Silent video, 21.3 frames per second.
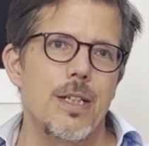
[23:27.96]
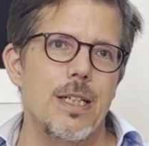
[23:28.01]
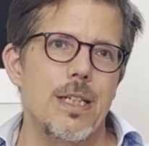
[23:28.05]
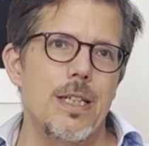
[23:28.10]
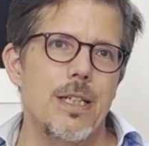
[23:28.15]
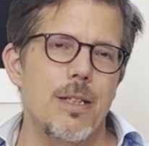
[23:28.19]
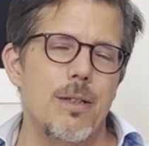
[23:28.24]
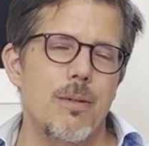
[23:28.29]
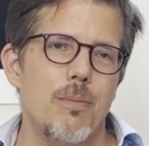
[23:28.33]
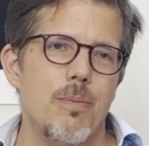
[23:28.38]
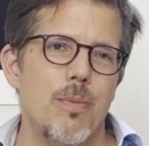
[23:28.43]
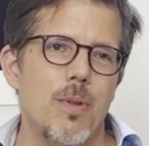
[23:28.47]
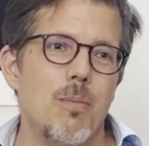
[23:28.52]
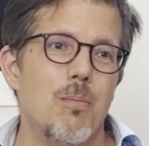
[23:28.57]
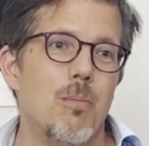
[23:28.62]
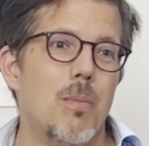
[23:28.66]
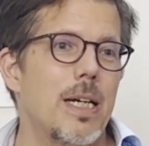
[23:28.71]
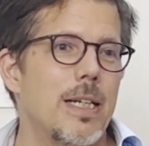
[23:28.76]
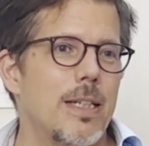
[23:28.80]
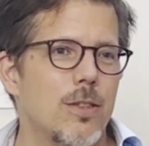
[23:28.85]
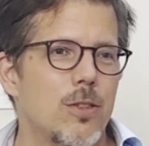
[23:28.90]

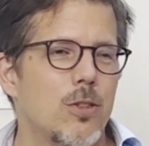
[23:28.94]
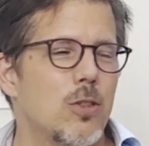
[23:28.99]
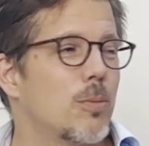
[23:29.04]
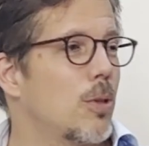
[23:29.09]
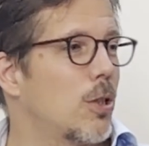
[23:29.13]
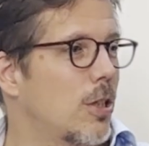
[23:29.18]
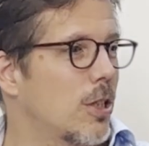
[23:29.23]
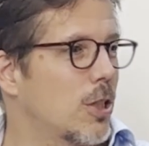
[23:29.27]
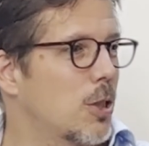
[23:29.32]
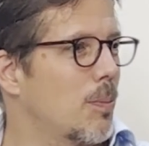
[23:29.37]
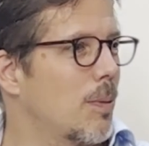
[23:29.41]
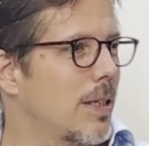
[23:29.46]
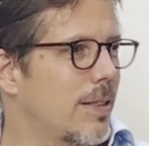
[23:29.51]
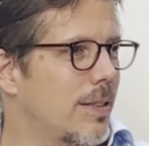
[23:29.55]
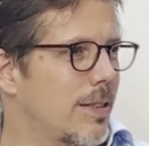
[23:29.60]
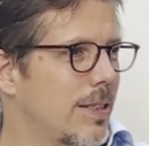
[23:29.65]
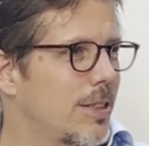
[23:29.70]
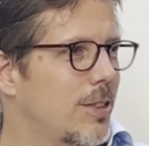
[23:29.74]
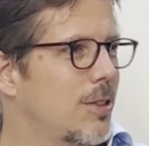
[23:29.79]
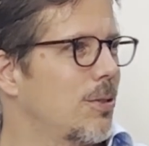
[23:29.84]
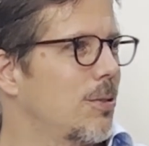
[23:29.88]
Minus some
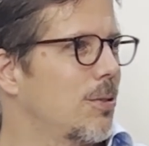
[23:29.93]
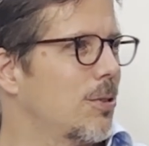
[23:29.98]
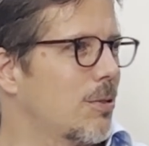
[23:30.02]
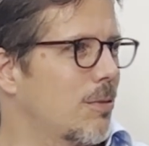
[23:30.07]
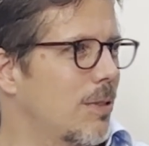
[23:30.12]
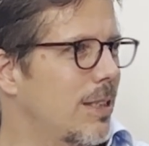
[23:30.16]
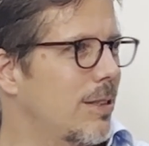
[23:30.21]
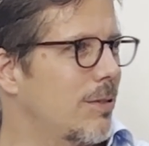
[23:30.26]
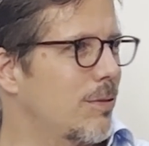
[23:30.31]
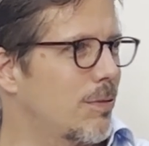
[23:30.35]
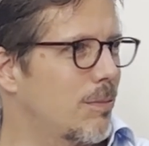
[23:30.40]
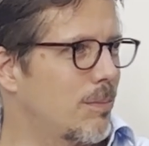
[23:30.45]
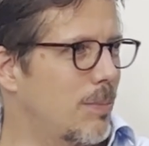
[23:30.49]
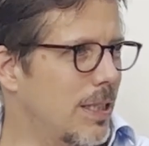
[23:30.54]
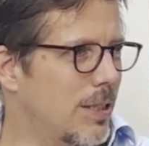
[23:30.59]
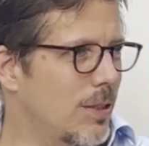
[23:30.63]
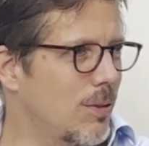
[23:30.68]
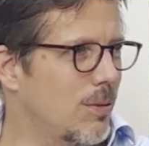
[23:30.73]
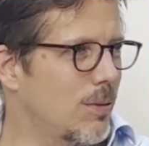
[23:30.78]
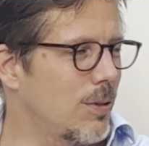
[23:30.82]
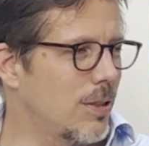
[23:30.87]
unexplained issues, right?
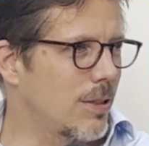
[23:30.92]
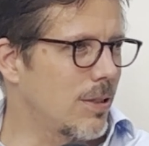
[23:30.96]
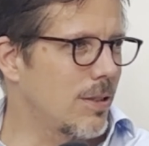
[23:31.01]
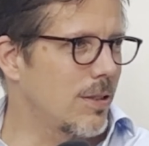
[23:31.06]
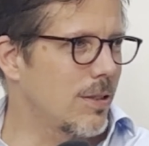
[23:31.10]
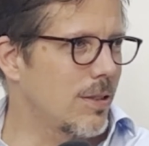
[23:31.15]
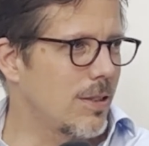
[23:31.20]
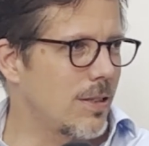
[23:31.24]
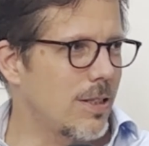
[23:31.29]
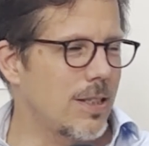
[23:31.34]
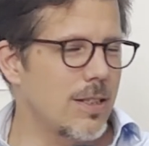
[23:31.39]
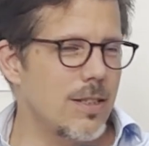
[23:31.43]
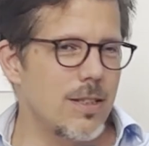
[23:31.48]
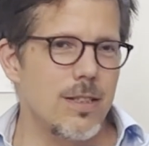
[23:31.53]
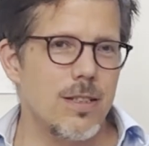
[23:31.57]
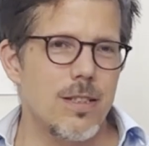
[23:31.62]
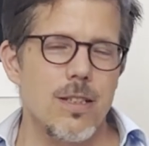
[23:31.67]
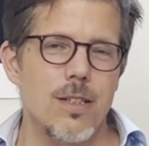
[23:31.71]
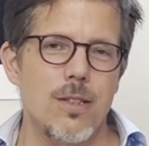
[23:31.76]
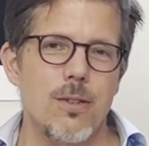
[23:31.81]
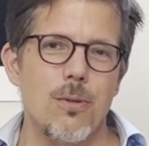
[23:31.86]
Back to the
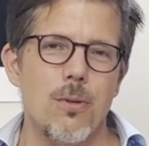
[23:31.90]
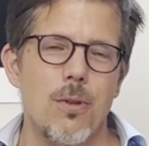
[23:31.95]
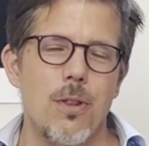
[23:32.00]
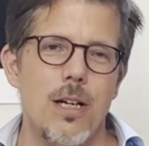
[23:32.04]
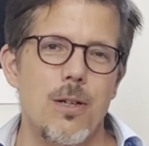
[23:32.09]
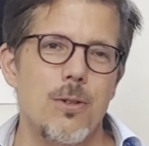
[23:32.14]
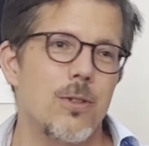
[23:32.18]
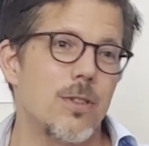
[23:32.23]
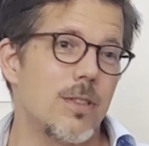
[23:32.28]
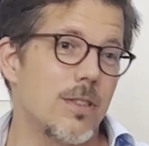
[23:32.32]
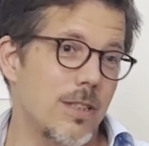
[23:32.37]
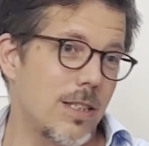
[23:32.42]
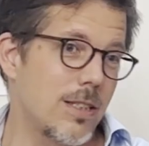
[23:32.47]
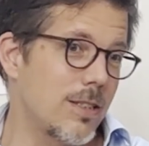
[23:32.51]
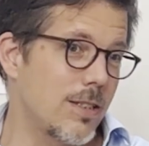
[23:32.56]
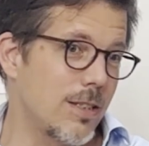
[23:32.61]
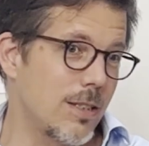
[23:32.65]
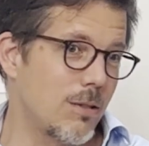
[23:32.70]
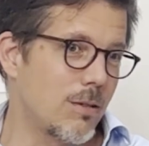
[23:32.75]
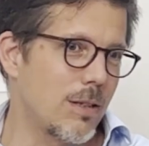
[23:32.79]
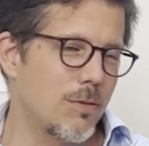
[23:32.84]
90s and the 2000s that
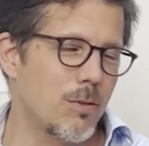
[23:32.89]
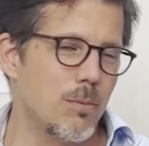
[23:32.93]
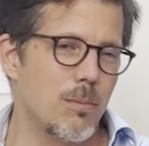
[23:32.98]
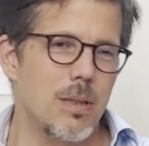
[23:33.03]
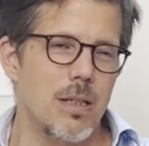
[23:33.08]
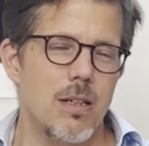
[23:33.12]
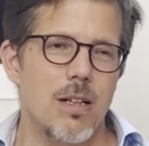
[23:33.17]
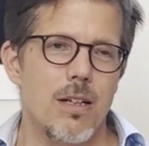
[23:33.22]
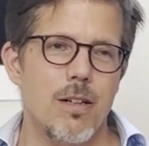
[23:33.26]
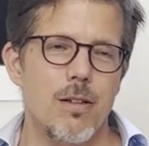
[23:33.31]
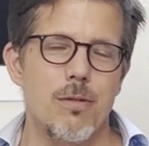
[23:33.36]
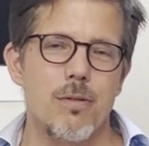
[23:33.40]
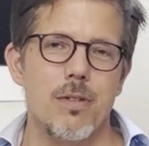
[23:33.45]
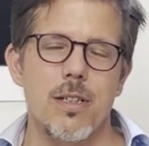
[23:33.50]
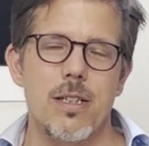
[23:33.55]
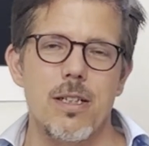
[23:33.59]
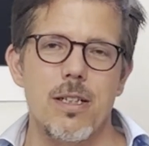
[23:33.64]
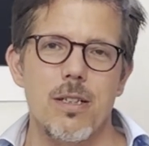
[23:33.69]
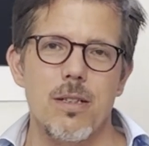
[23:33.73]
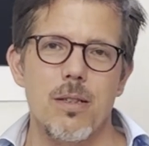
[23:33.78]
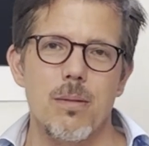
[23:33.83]
still haven't been
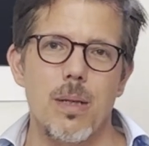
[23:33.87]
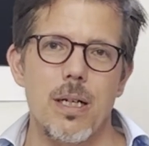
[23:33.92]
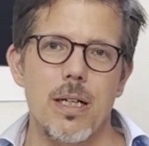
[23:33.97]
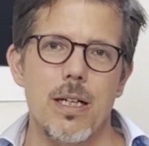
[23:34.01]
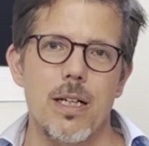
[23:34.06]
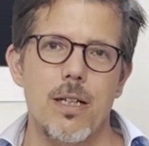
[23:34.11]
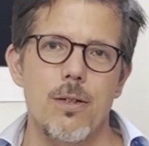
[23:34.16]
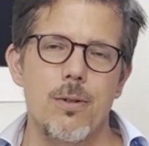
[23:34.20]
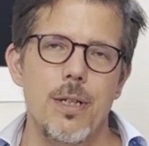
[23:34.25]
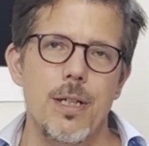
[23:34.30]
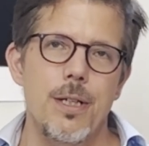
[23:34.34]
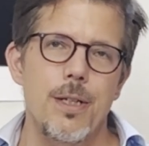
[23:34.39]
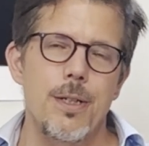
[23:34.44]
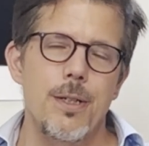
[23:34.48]
clarified by now.